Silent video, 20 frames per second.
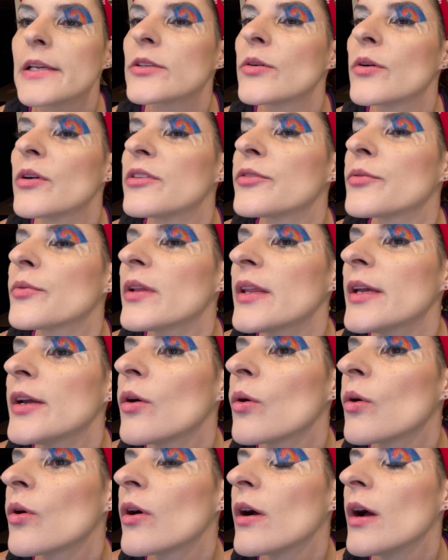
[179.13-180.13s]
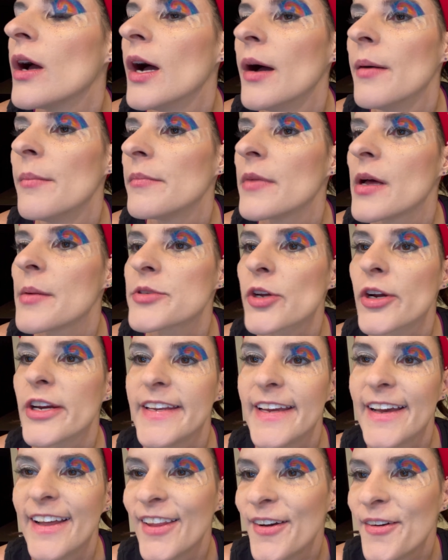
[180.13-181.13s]
So it's really,
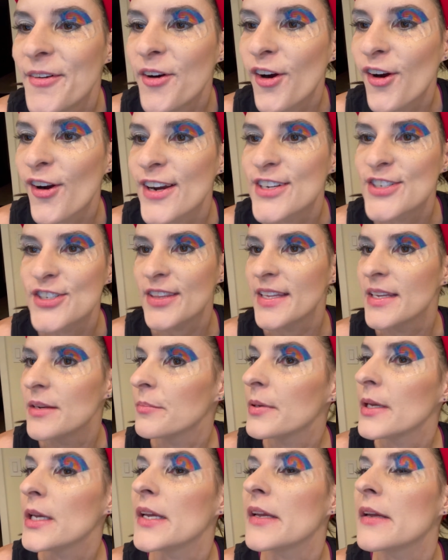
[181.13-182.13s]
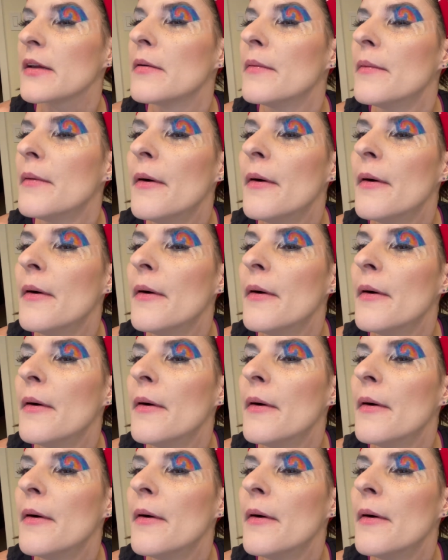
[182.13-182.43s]
yellow, orange, and then pink.